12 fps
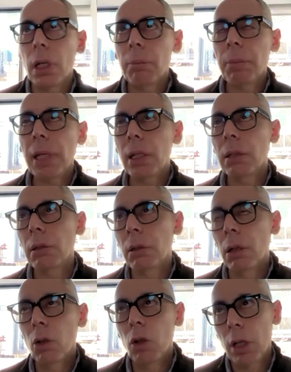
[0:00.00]
I mean,
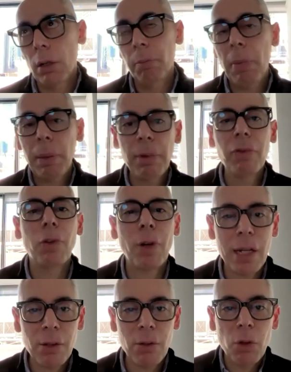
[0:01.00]
maybe for
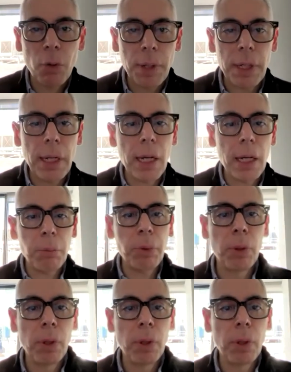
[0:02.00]
us growing up,